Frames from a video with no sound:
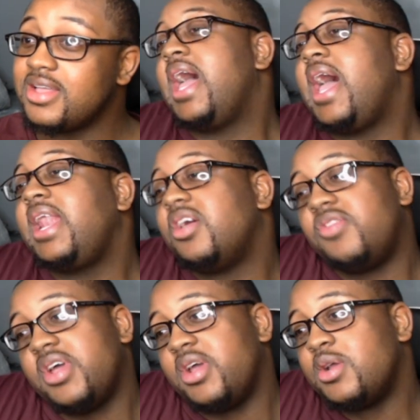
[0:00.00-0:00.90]
I
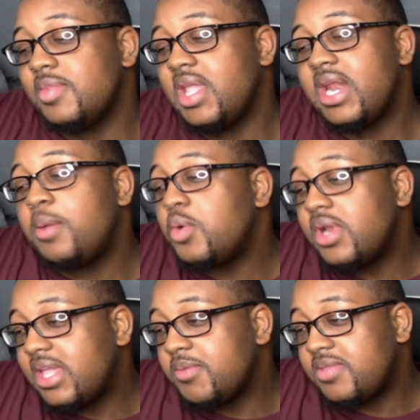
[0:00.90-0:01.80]
love her, and I'm going
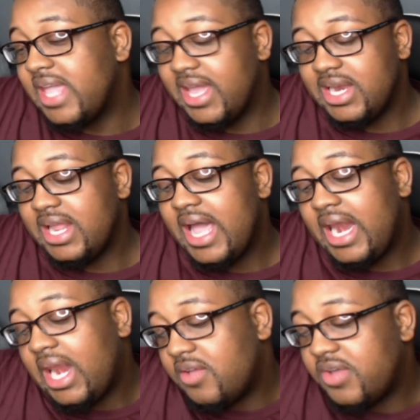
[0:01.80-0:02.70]
to keep saying it. I
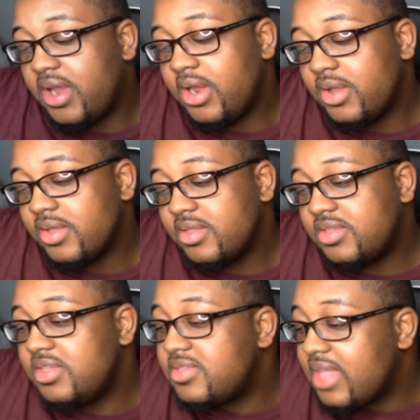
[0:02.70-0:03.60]
love her.
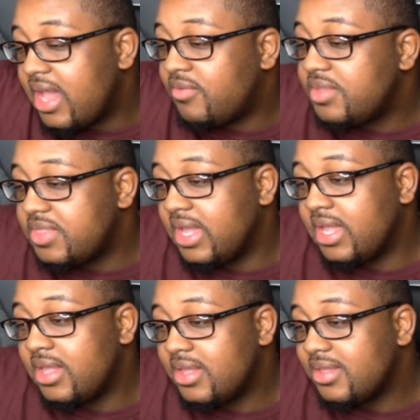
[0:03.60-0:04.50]
She's
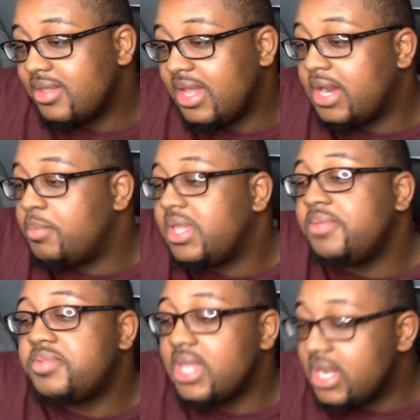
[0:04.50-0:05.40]
everything, and I'm going to
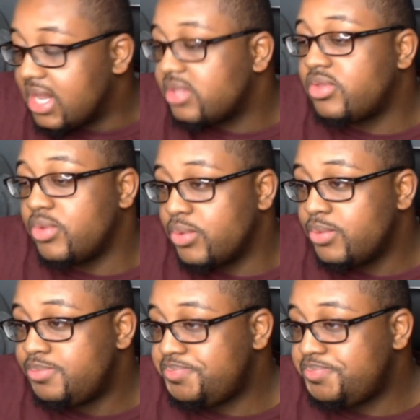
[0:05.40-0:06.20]
keep saying that too.